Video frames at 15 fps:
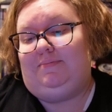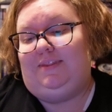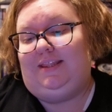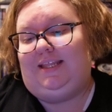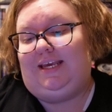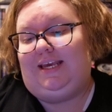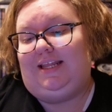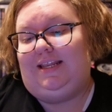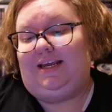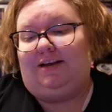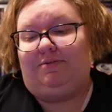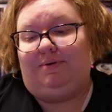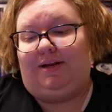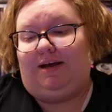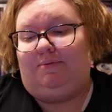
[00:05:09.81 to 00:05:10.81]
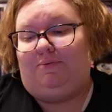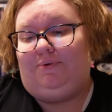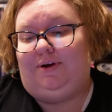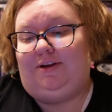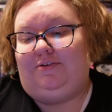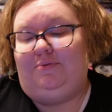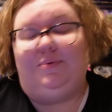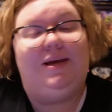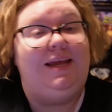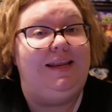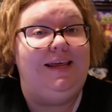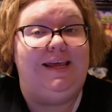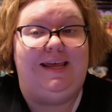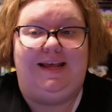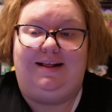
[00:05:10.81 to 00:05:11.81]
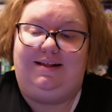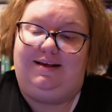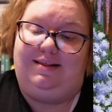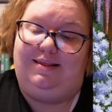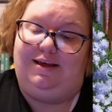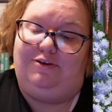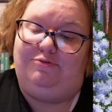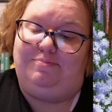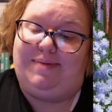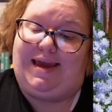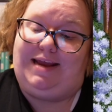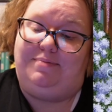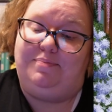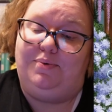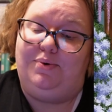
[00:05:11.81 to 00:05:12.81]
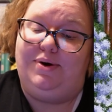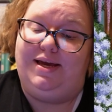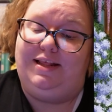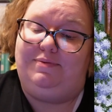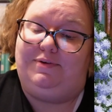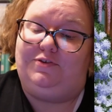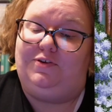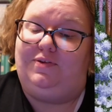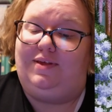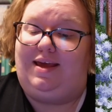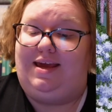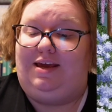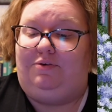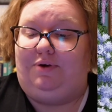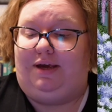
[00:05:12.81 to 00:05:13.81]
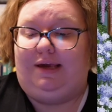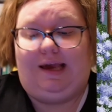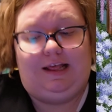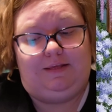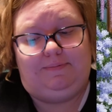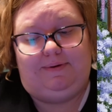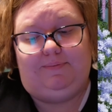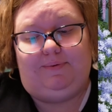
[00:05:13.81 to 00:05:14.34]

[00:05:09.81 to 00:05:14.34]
The next one I'm going to read is Self-Made Boys, which is a Great Gatsby